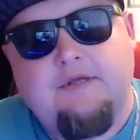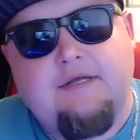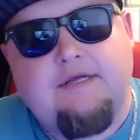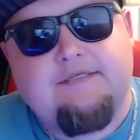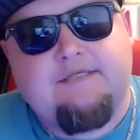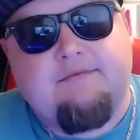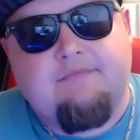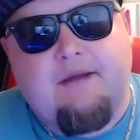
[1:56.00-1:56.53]

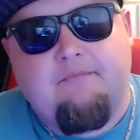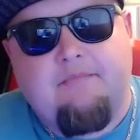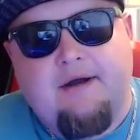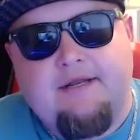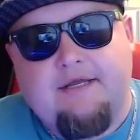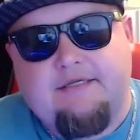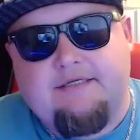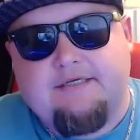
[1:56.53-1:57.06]
is that my
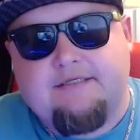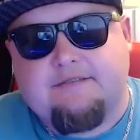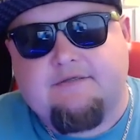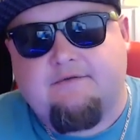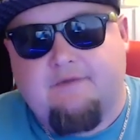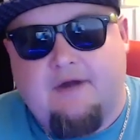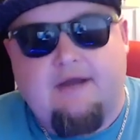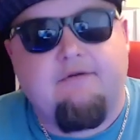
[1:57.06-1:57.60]
buddy just
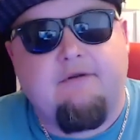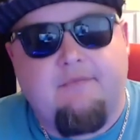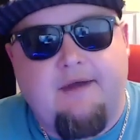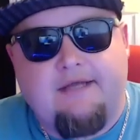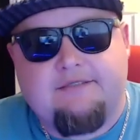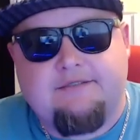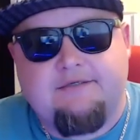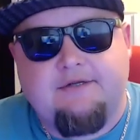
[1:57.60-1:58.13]
survived a
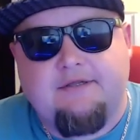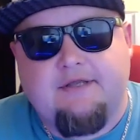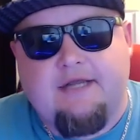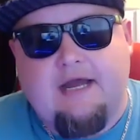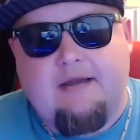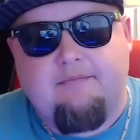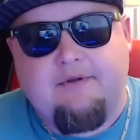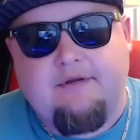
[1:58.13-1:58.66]
mass shooting that
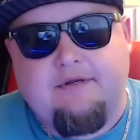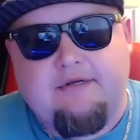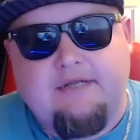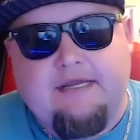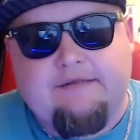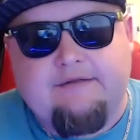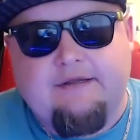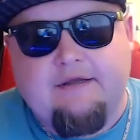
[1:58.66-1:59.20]
happened
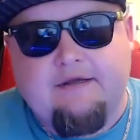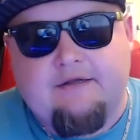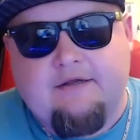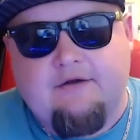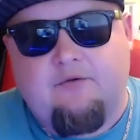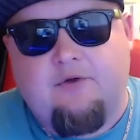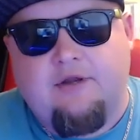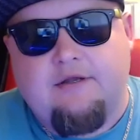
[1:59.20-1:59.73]
at the
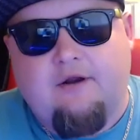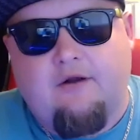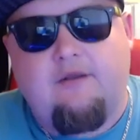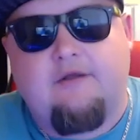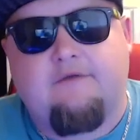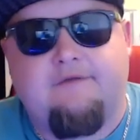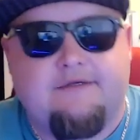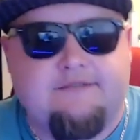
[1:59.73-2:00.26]
Gilroy
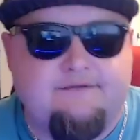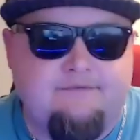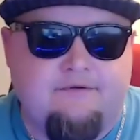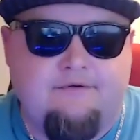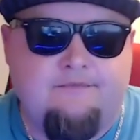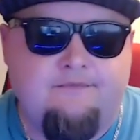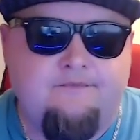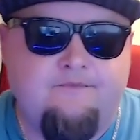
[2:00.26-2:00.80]
Garlic
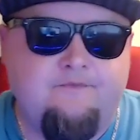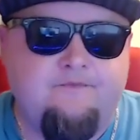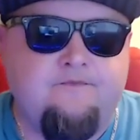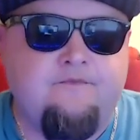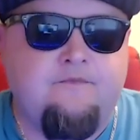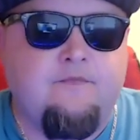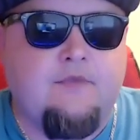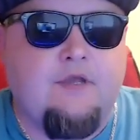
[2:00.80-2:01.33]
Festival.
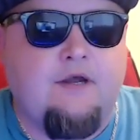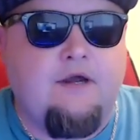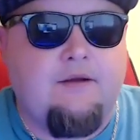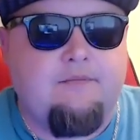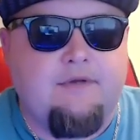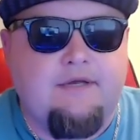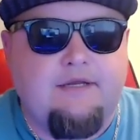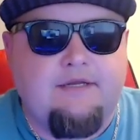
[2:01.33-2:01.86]

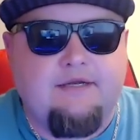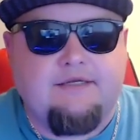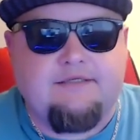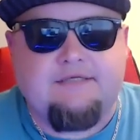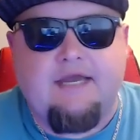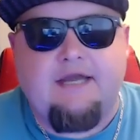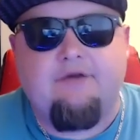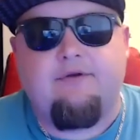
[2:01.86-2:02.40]
Um, he does
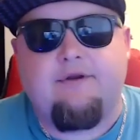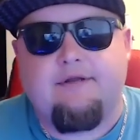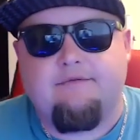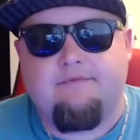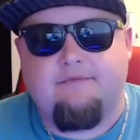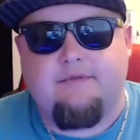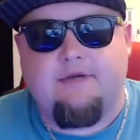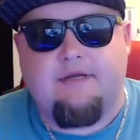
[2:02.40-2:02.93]
catering,
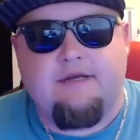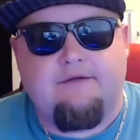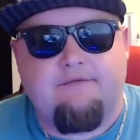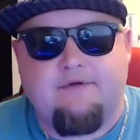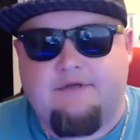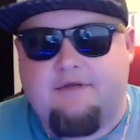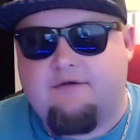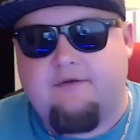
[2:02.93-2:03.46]
and
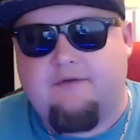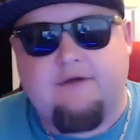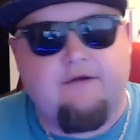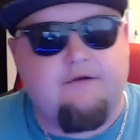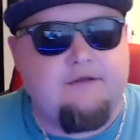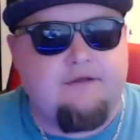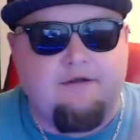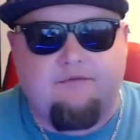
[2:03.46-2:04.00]
every year they go
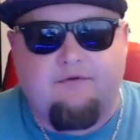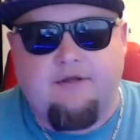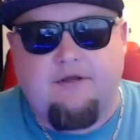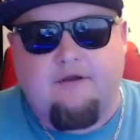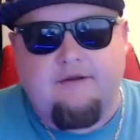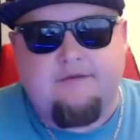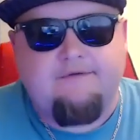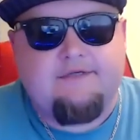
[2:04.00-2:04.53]
to the Gilroy
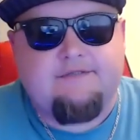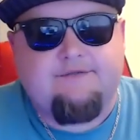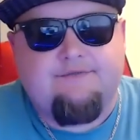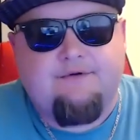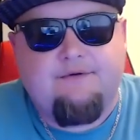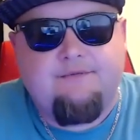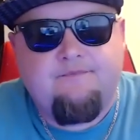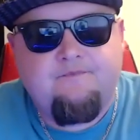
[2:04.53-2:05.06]
Garlic
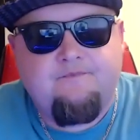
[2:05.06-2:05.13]
Festival